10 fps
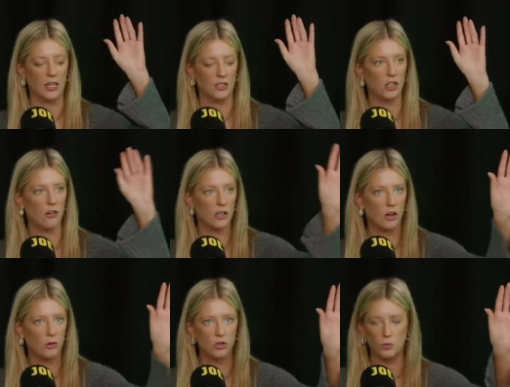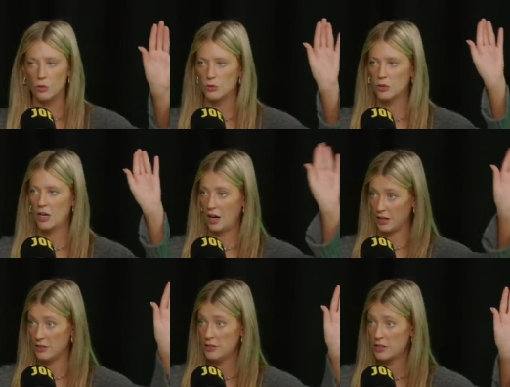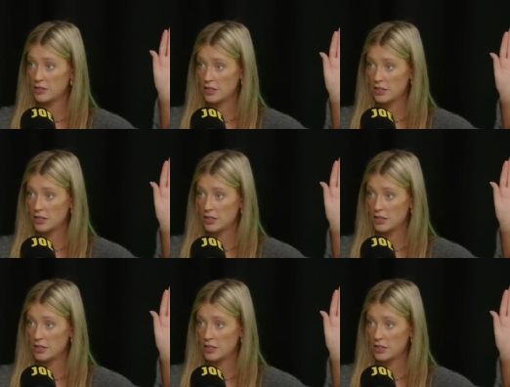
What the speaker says: historic culture war Huns.